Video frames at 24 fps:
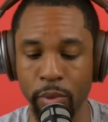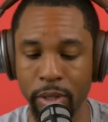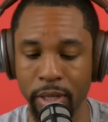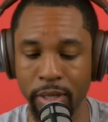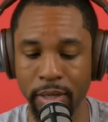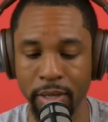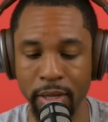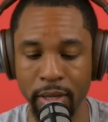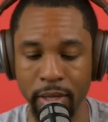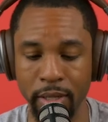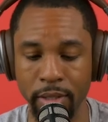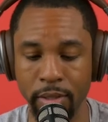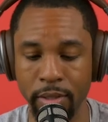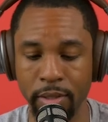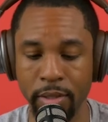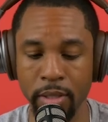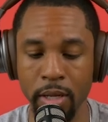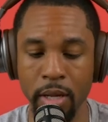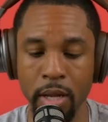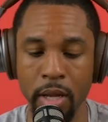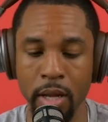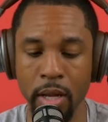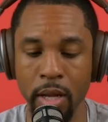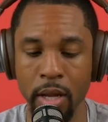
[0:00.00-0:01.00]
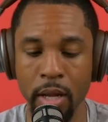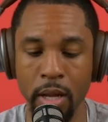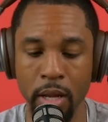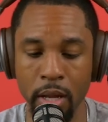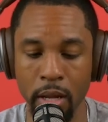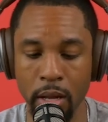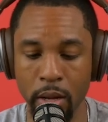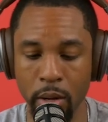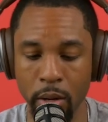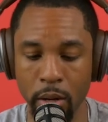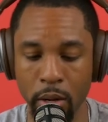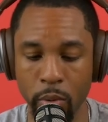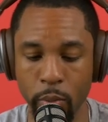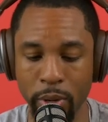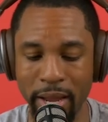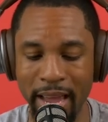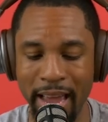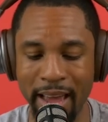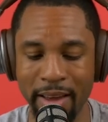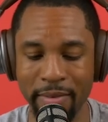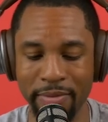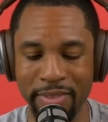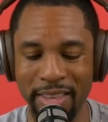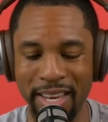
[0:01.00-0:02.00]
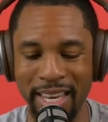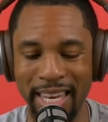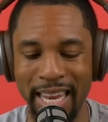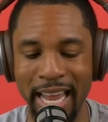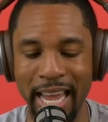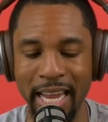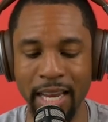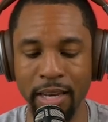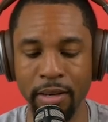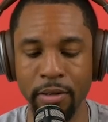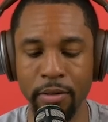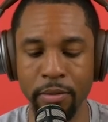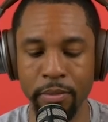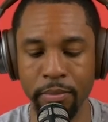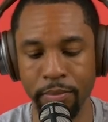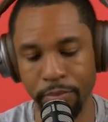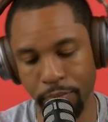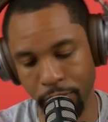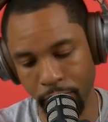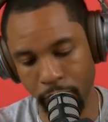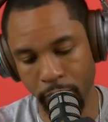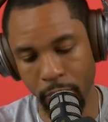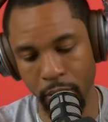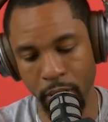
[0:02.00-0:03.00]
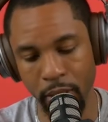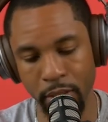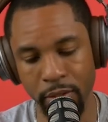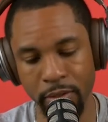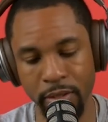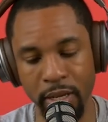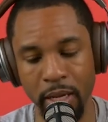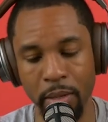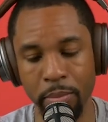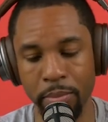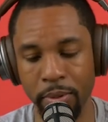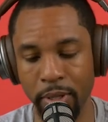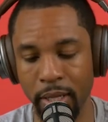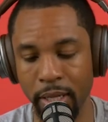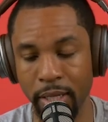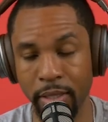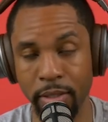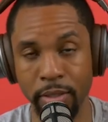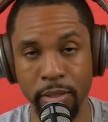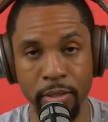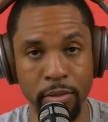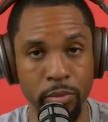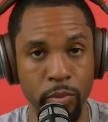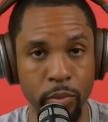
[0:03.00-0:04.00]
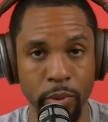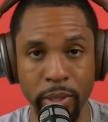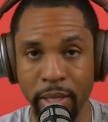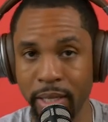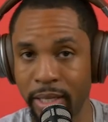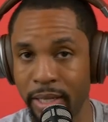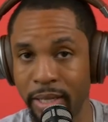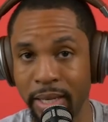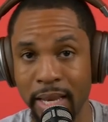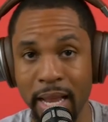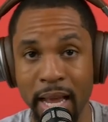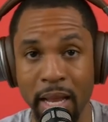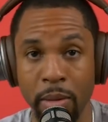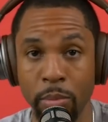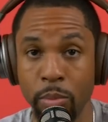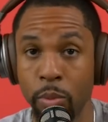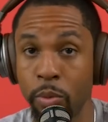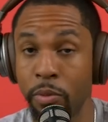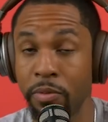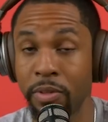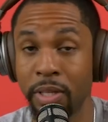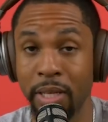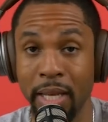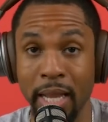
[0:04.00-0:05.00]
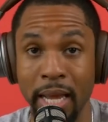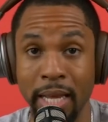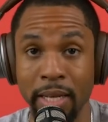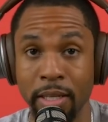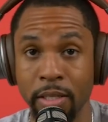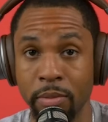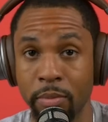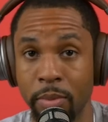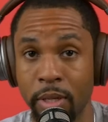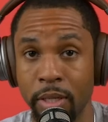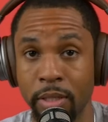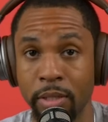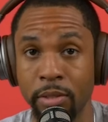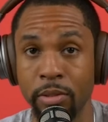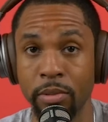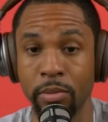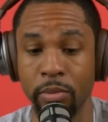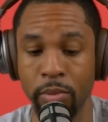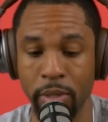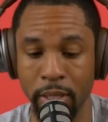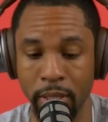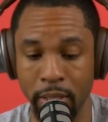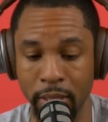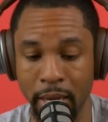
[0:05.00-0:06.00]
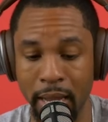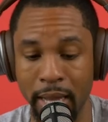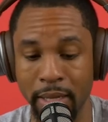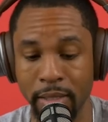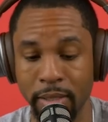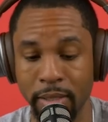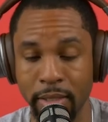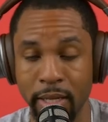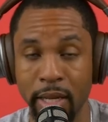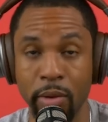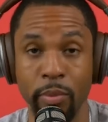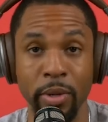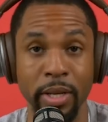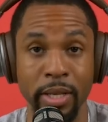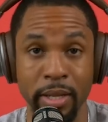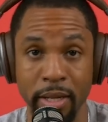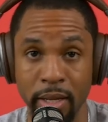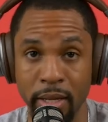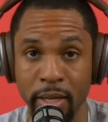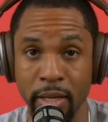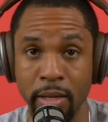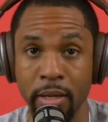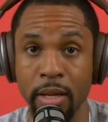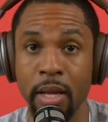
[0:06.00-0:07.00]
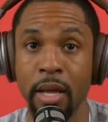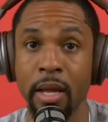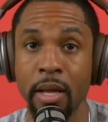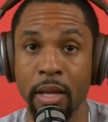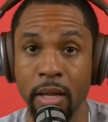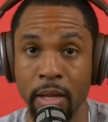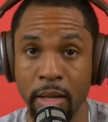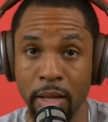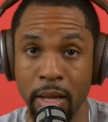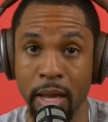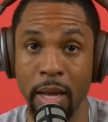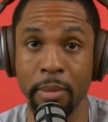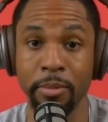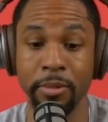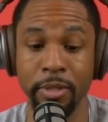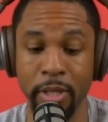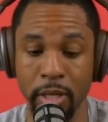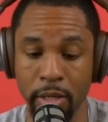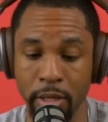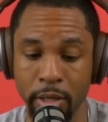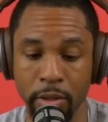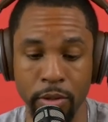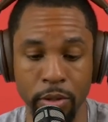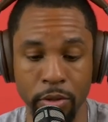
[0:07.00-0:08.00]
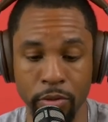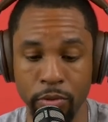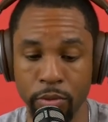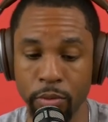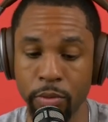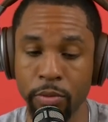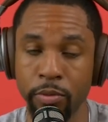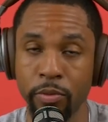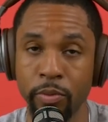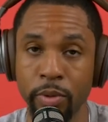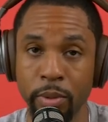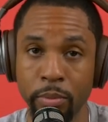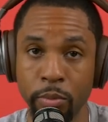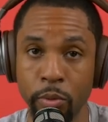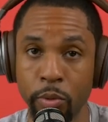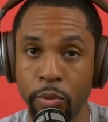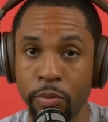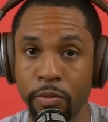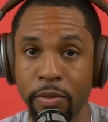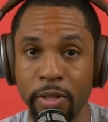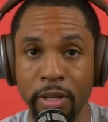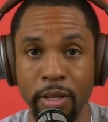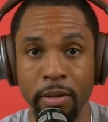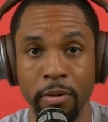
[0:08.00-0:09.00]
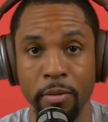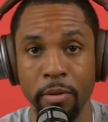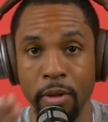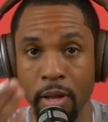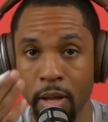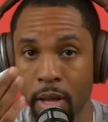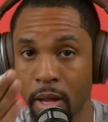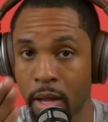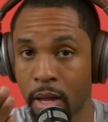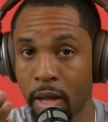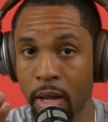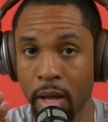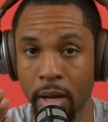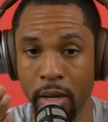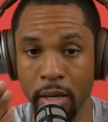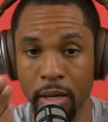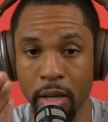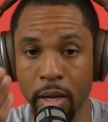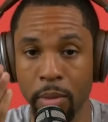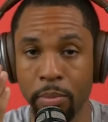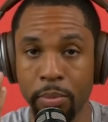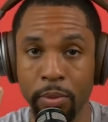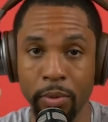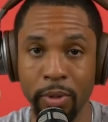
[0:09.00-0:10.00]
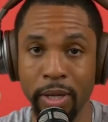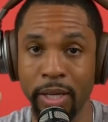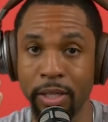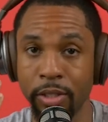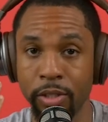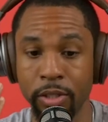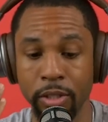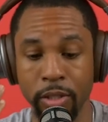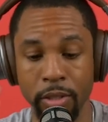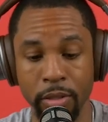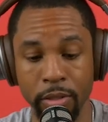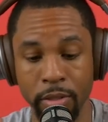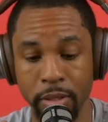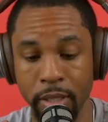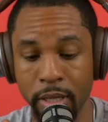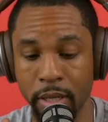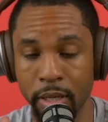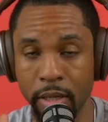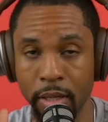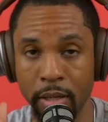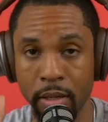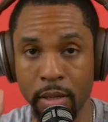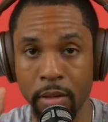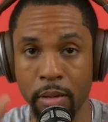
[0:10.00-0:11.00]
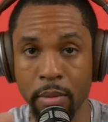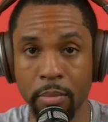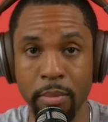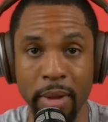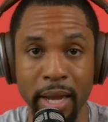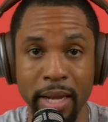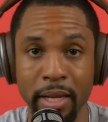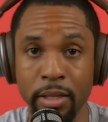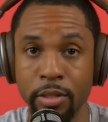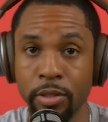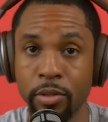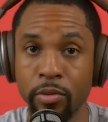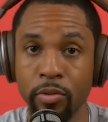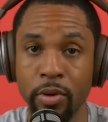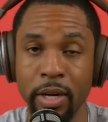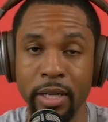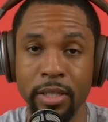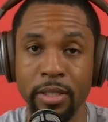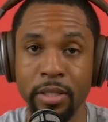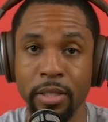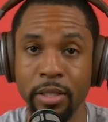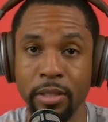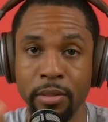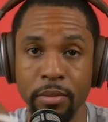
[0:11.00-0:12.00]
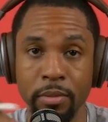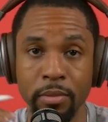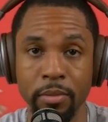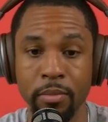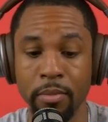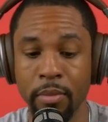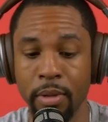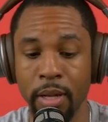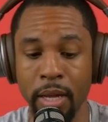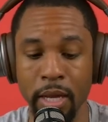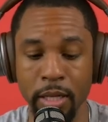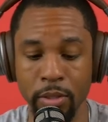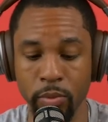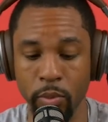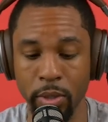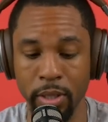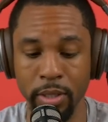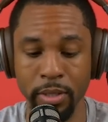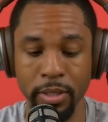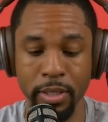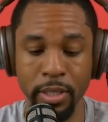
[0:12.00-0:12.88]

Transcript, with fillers: what it does. Uh, we have the light, same place. We did not move the light as much. When I say we didn't, I'm telling you the truth. We moved it a couple inches in Megan's direction as well as